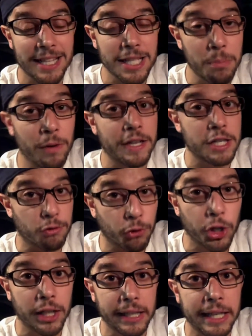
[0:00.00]
this movie is
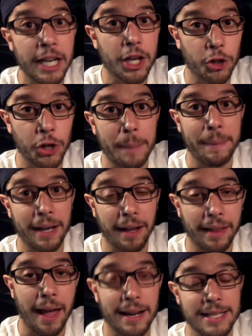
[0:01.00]
really creepy
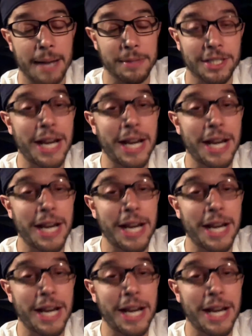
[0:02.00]
a lot of times.